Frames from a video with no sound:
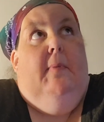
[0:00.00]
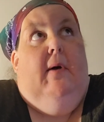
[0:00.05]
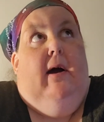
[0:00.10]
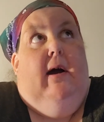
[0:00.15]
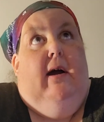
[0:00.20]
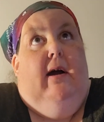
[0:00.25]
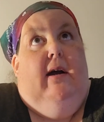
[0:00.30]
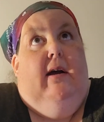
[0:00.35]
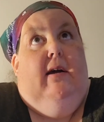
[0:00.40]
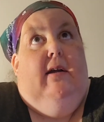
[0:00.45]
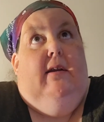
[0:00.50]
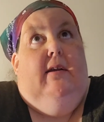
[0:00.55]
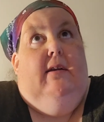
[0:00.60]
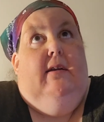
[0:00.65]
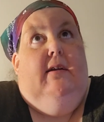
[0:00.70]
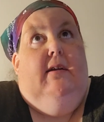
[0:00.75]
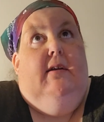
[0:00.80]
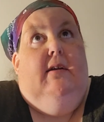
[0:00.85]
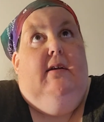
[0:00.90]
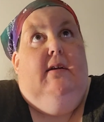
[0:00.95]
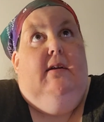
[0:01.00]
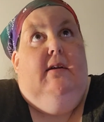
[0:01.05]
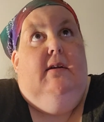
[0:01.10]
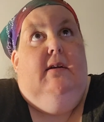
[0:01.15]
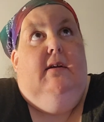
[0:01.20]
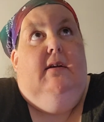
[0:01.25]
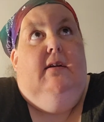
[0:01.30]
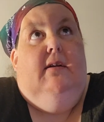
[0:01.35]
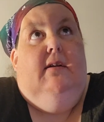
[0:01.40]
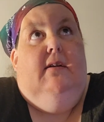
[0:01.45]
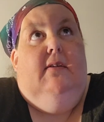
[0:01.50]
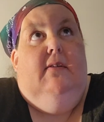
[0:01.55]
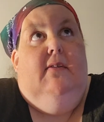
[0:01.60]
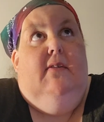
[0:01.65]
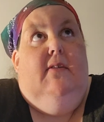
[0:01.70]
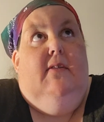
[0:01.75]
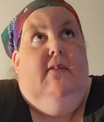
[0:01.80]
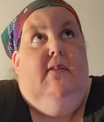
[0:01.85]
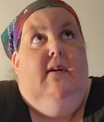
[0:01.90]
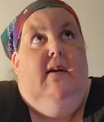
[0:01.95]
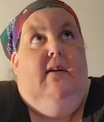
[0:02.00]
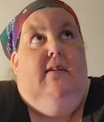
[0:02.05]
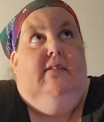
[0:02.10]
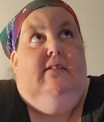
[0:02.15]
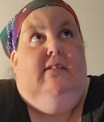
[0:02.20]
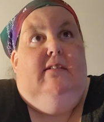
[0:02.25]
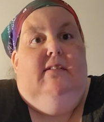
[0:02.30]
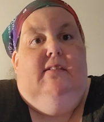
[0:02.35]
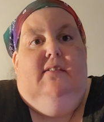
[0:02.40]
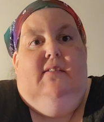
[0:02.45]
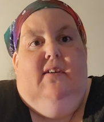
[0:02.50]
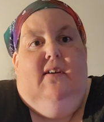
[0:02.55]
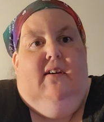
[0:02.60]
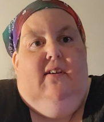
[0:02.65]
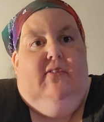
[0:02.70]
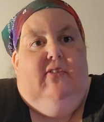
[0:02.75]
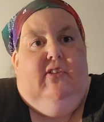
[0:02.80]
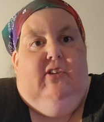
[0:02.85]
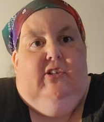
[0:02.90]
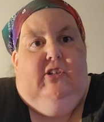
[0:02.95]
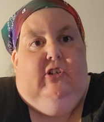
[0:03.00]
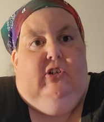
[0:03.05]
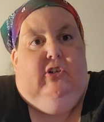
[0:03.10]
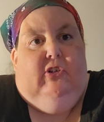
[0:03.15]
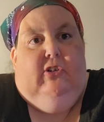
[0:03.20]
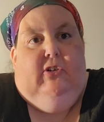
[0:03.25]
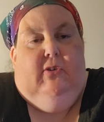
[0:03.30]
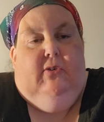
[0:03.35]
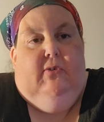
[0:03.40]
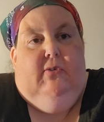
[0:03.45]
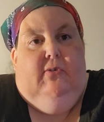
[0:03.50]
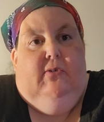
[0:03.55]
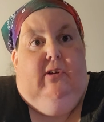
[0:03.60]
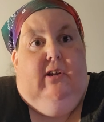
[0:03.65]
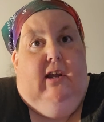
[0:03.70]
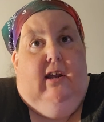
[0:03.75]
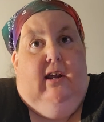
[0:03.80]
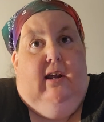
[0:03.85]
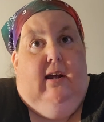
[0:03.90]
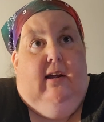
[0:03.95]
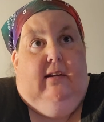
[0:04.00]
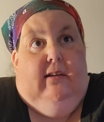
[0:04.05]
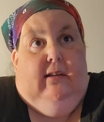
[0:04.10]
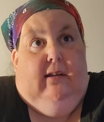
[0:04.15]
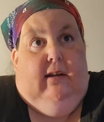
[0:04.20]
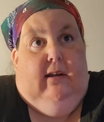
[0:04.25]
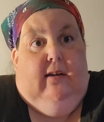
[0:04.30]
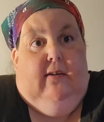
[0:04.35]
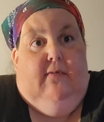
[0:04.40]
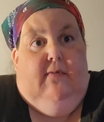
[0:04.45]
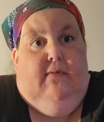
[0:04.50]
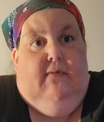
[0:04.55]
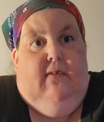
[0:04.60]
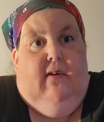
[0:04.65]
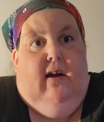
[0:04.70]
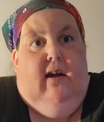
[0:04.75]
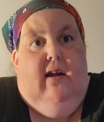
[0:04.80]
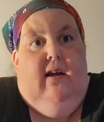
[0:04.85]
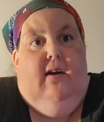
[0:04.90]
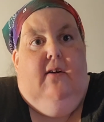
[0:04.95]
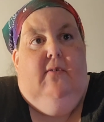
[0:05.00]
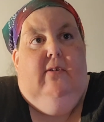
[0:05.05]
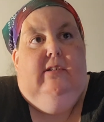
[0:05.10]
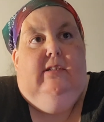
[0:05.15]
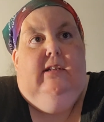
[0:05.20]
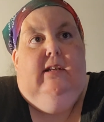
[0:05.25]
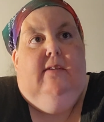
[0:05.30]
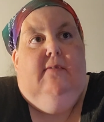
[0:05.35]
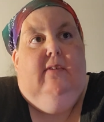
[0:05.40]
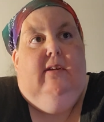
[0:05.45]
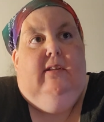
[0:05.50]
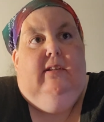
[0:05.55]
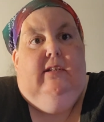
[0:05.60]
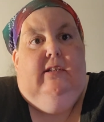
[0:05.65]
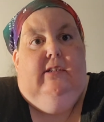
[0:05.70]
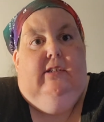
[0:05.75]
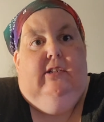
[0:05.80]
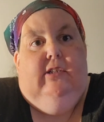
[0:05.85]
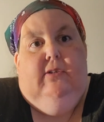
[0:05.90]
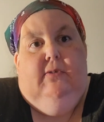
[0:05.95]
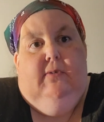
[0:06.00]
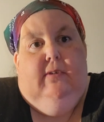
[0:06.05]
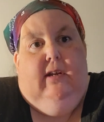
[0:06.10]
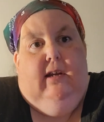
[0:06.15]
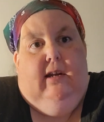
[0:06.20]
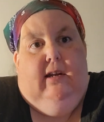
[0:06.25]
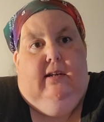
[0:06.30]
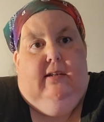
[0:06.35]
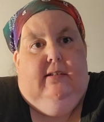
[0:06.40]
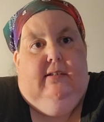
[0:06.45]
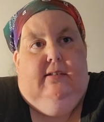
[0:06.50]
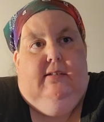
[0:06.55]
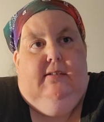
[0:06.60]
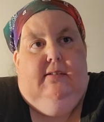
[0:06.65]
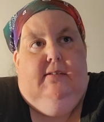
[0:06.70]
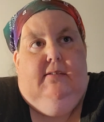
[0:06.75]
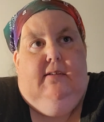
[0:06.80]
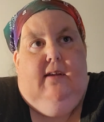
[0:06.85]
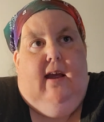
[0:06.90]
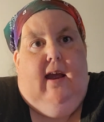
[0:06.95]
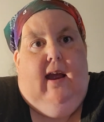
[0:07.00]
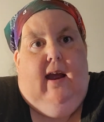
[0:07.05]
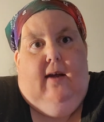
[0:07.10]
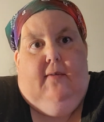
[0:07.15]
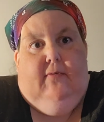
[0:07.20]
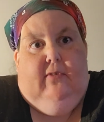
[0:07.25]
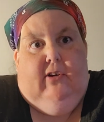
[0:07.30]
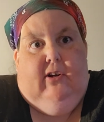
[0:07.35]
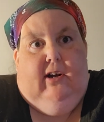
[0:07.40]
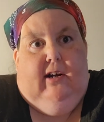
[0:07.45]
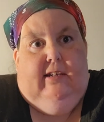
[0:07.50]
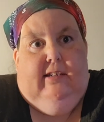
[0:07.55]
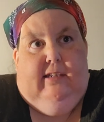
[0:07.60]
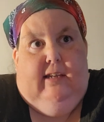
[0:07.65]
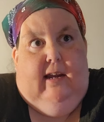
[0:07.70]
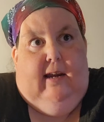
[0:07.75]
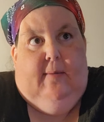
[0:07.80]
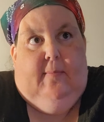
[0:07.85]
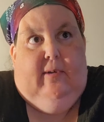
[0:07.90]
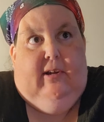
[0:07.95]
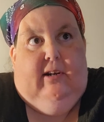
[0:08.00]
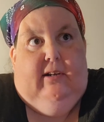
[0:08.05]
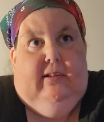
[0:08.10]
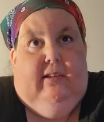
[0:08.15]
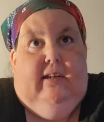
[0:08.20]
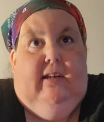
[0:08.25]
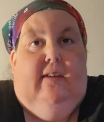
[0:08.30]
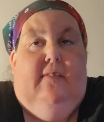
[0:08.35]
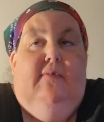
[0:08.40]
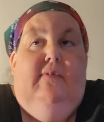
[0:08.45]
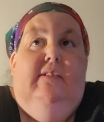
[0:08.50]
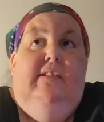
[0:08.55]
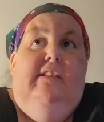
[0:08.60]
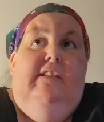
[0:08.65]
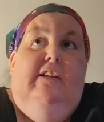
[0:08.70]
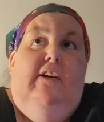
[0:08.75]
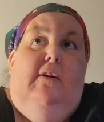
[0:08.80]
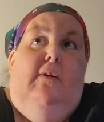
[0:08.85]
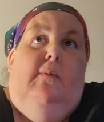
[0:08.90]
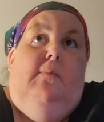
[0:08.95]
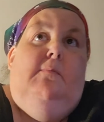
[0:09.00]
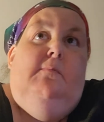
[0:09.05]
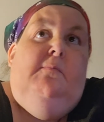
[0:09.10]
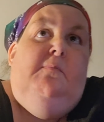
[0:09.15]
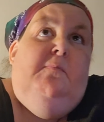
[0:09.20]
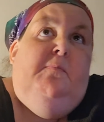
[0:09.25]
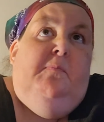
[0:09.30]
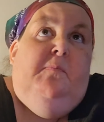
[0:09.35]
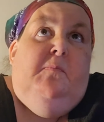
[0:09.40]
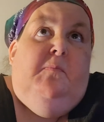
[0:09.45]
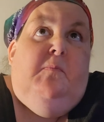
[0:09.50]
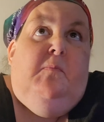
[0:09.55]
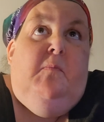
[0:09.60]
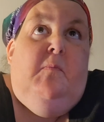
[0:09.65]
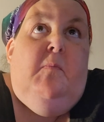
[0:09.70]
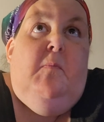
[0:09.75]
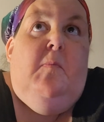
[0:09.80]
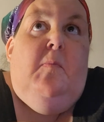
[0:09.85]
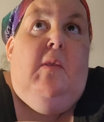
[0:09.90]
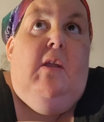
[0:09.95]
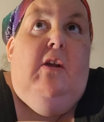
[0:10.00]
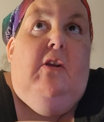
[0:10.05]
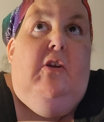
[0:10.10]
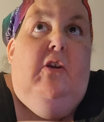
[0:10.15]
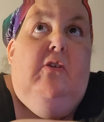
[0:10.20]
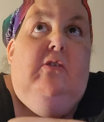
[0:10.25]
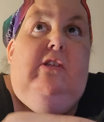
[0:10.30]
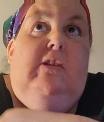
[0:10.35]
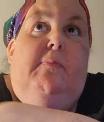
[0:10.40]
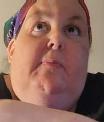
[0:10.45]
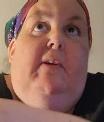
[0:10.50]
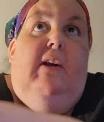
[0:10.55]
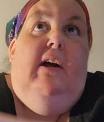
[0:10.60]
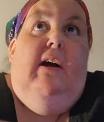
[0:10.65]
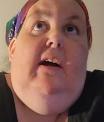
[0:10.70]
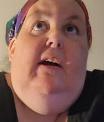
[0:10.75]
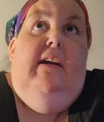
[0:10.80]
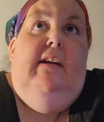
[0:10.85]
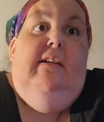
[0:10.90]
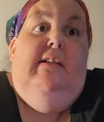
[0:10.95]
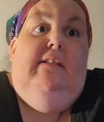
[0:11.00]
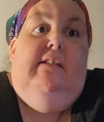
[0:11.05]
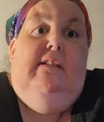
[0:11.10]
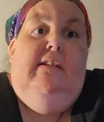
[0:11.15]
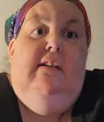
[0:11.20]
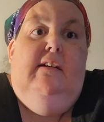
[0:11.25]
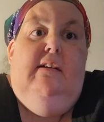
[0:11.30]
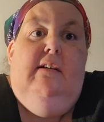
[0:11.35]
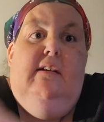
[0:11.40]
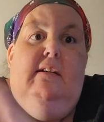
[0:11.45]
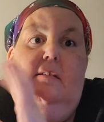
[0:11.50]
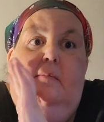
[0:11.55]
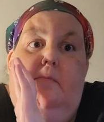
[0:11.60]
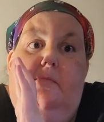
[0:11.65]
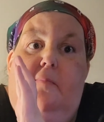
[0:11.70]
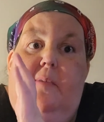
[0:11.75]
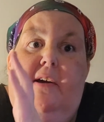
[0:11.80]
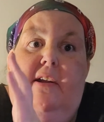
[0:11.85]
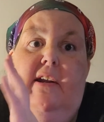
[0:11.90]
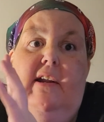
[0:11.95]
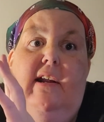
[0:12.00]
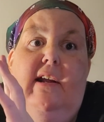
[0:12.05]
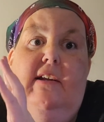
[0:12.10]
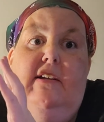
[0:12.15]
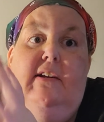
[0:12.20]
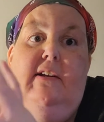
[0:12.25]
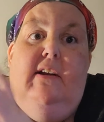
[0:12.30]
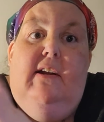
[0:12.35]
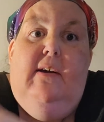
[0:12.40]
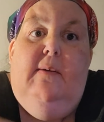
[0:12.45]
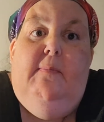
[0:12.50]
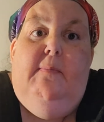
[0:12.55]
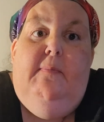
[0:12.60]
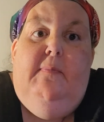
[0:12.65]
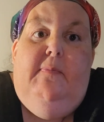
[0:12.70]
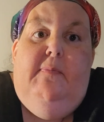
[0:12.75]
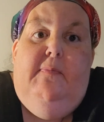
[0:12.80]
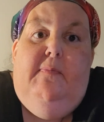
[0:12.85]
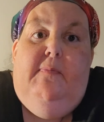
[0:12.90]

But that's not the true day I leave. I always leave at least two days after I say I'm going to leave. So, no surprise, but it ended up,